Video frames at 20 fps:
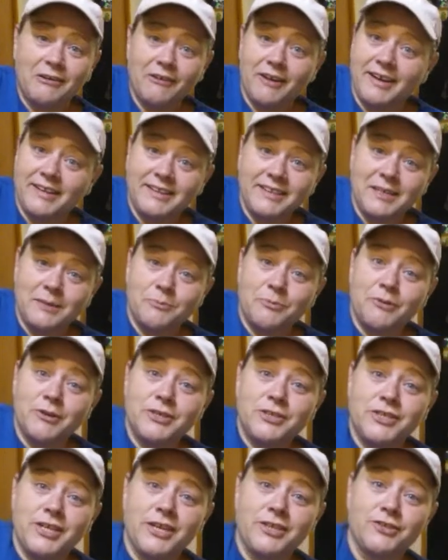greatly
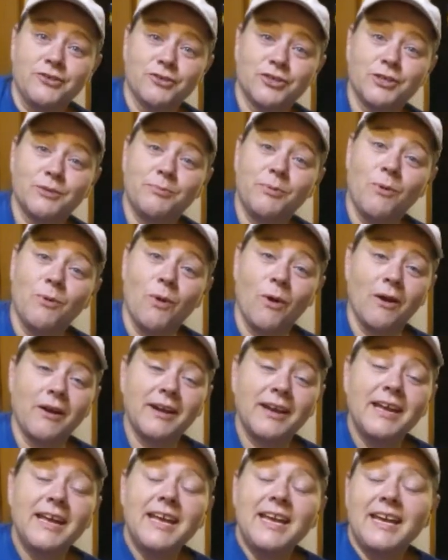appreciate your
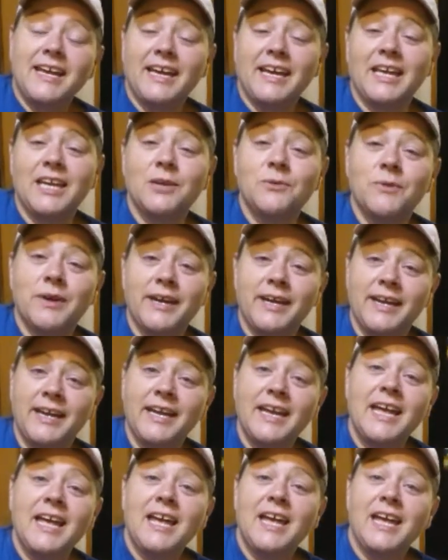support. Anyway.